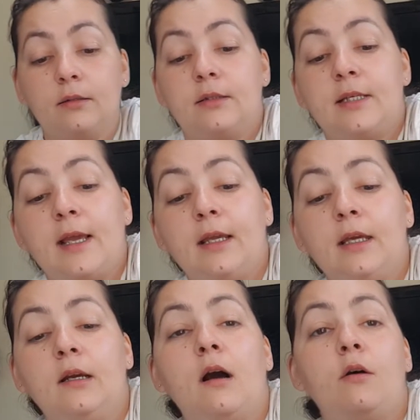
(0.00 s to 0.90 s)

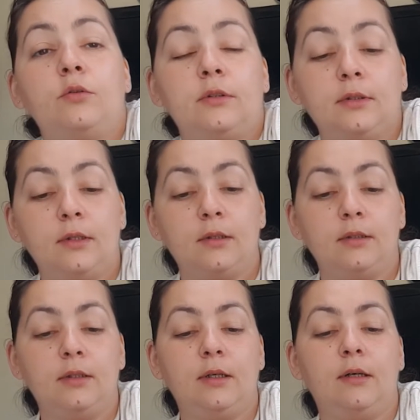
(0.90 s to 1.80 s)
taking out
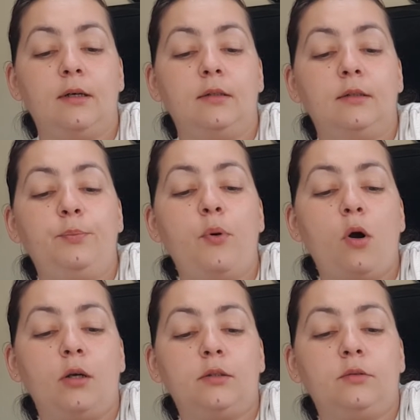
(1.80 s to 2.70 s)
the
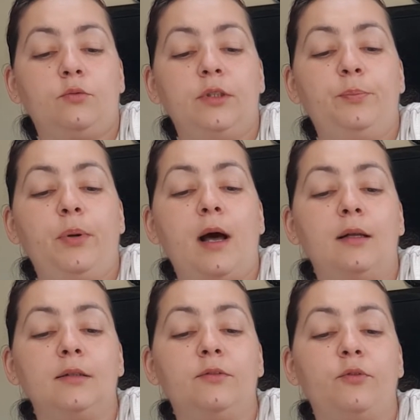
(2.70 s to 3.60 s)
pot with the
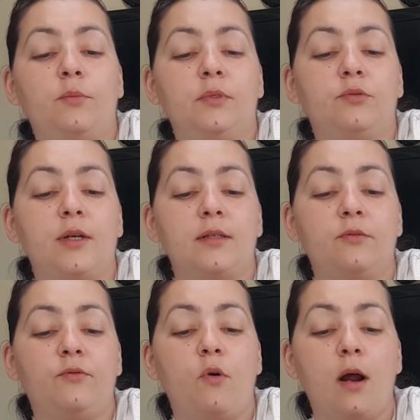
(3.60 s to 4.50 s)
plant from the
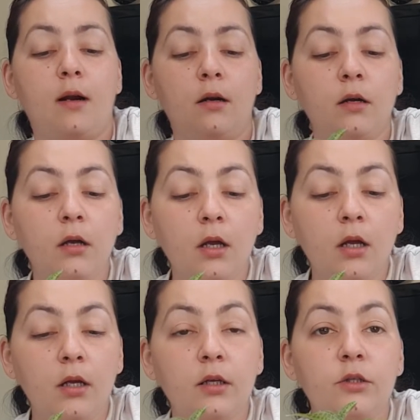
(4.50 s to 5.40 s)
reservoir,
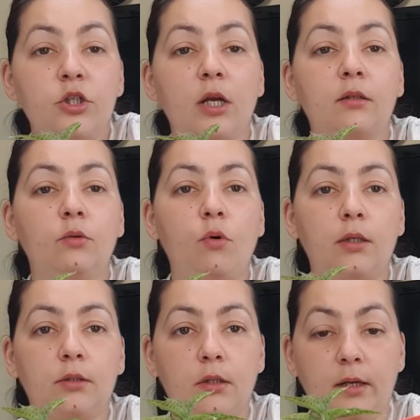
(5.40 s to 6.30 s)
check the
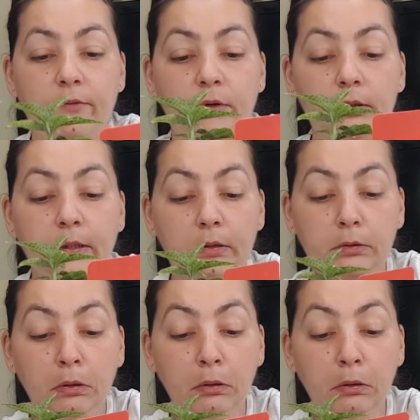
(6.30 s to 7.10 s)
water level that,